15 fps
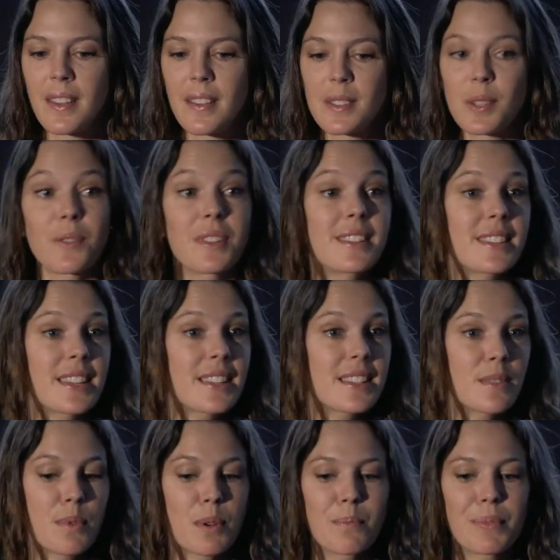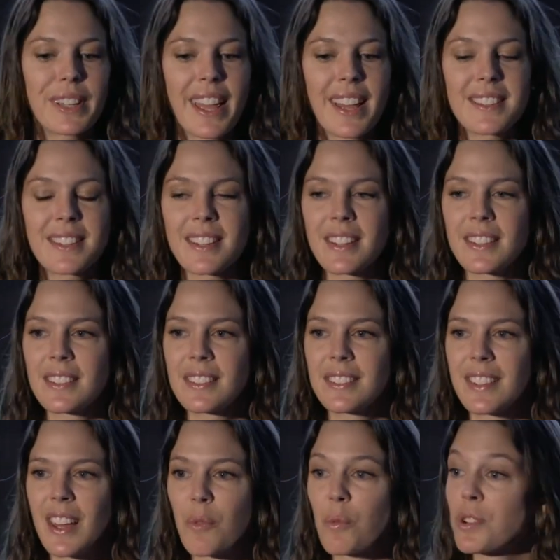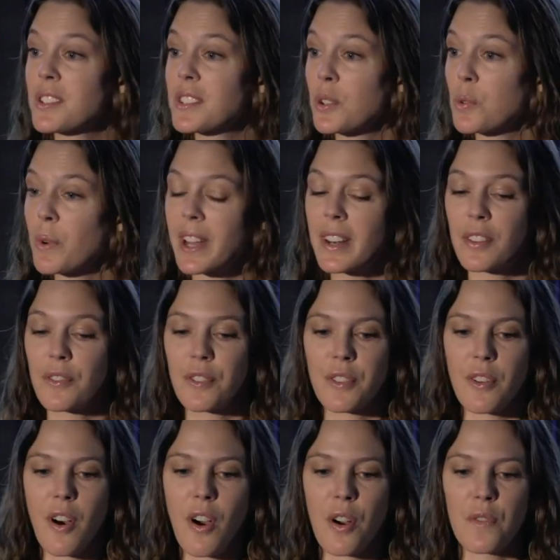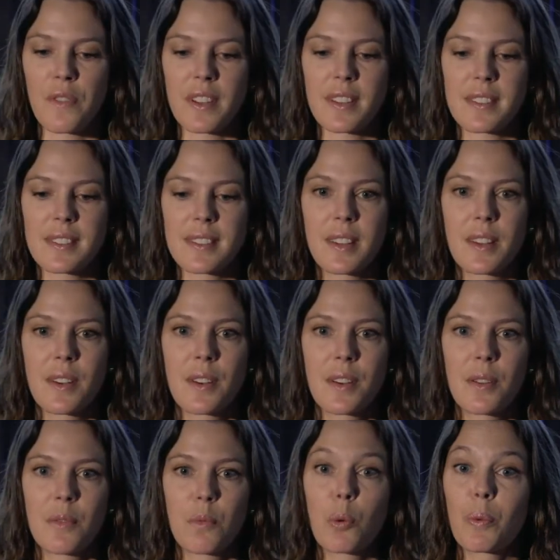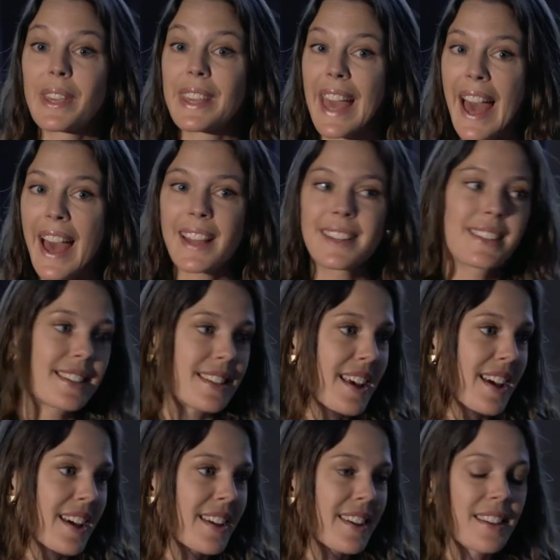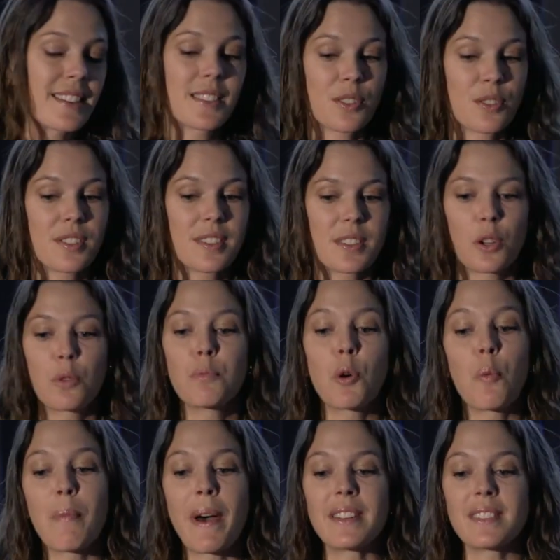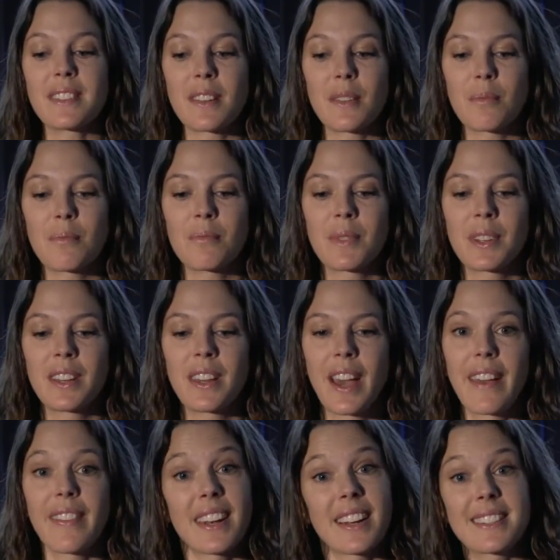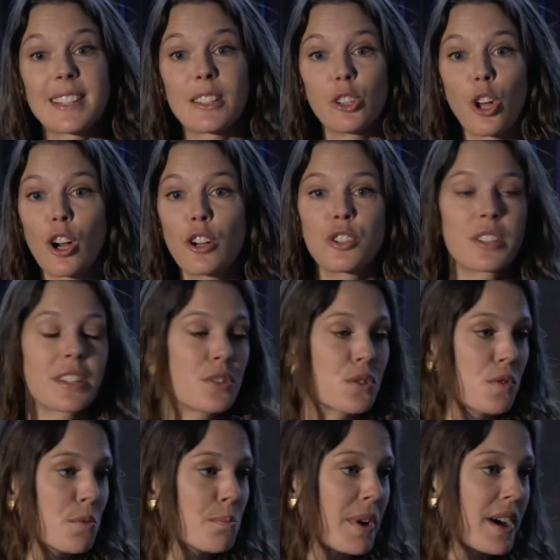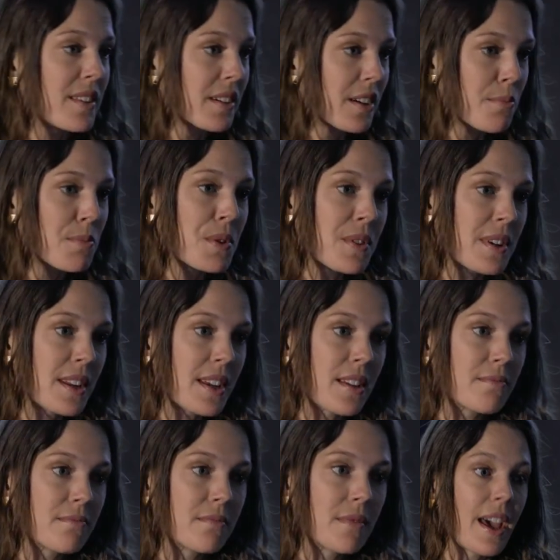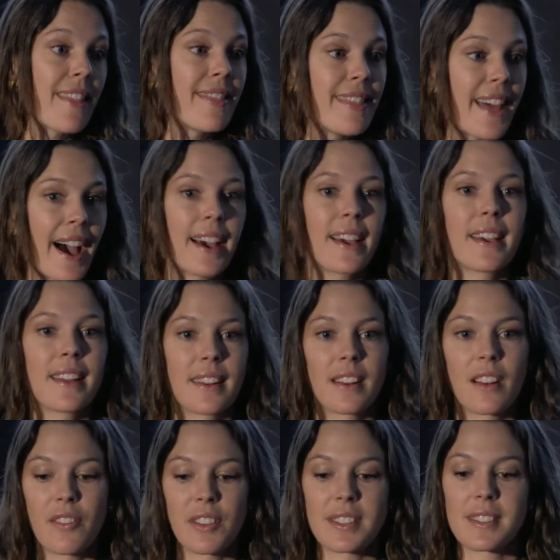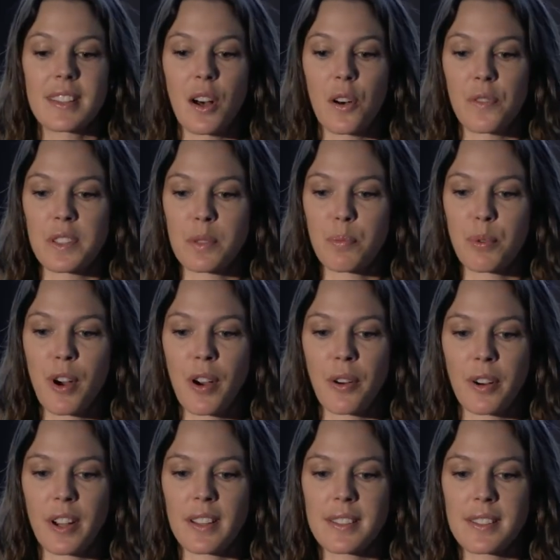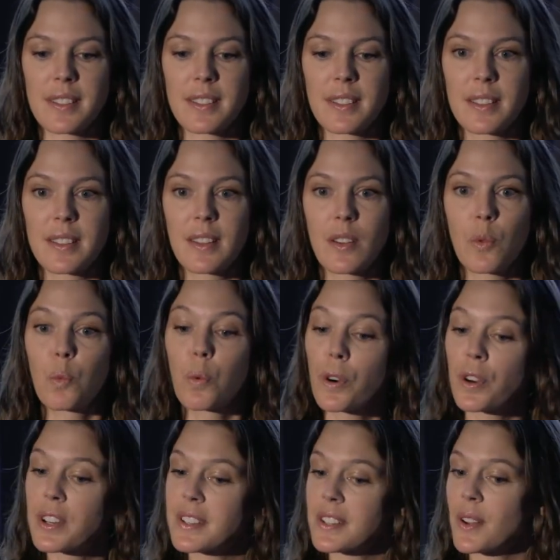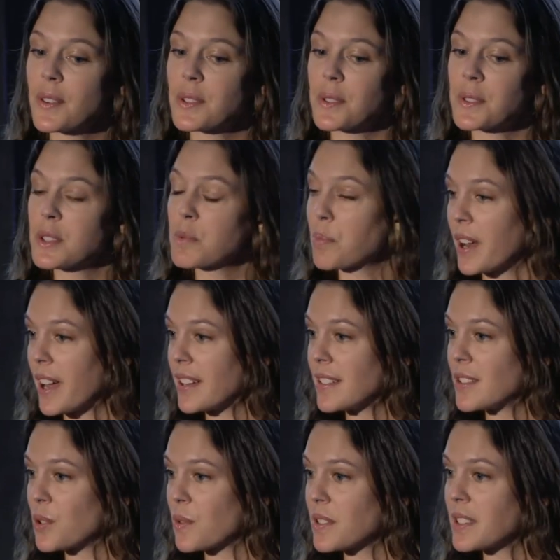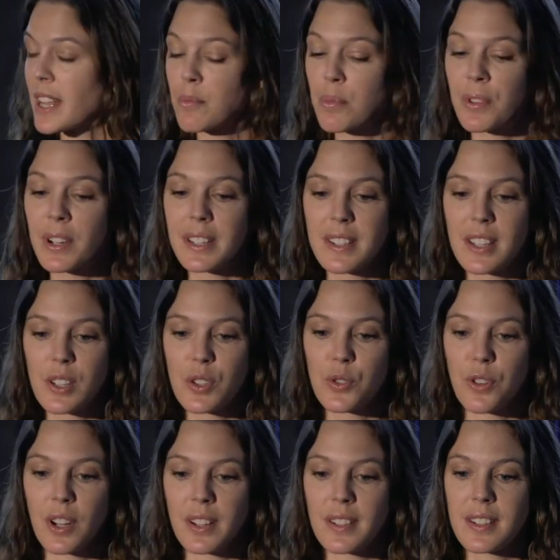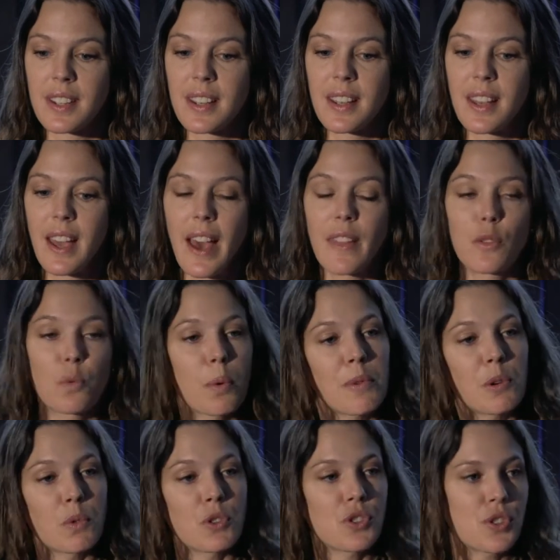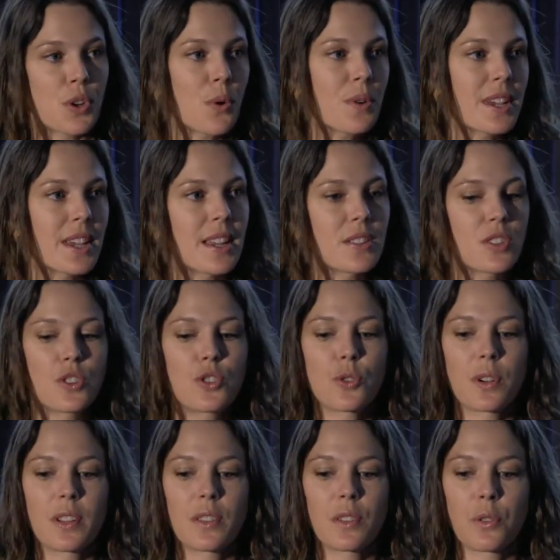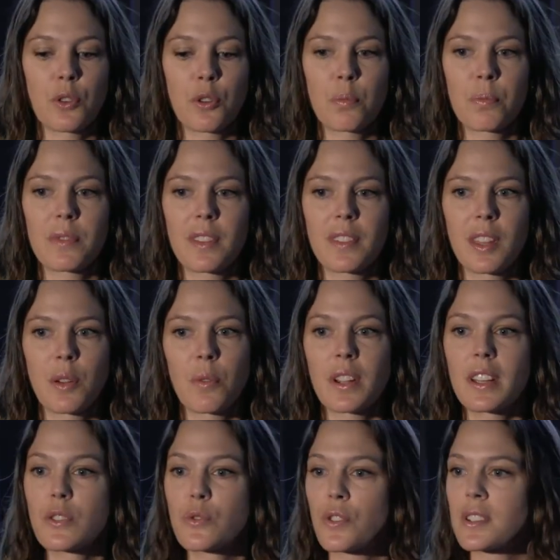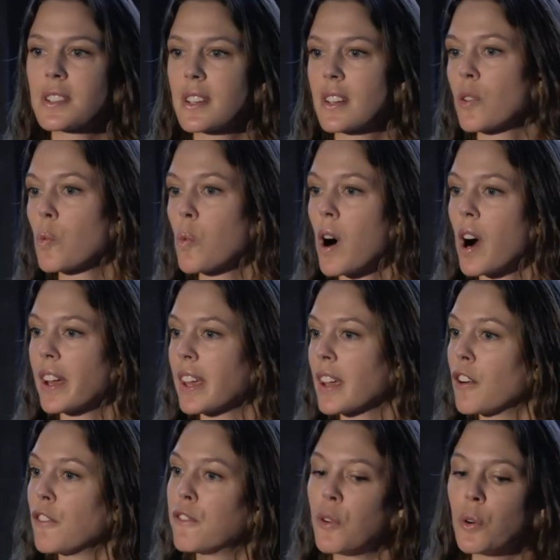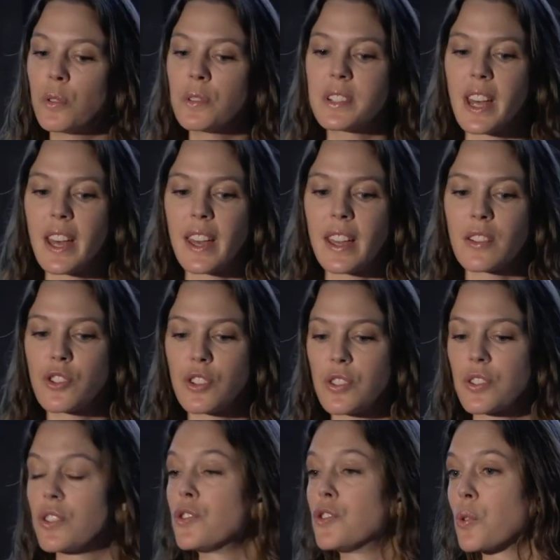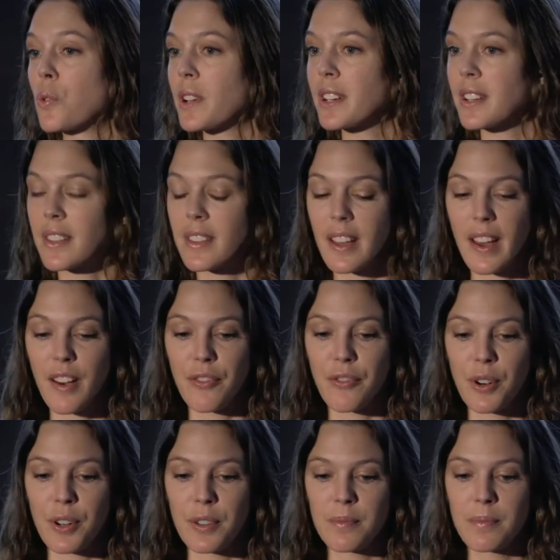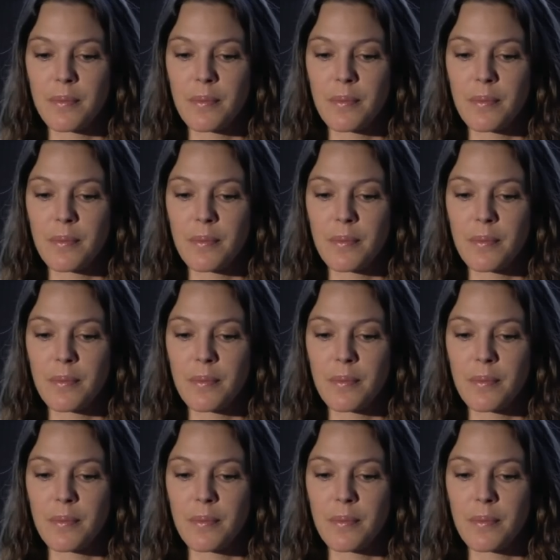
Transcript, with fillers: So the seeds have been planted, and we're still waiting for the harvest. What we can say is there's still momentum and that it's largely driven by the community. And that, in and of itself, is progress. Word has also spread to a neighboring district, and the women were so keen to join the group that they were interested in walking a full day just to join in the effort.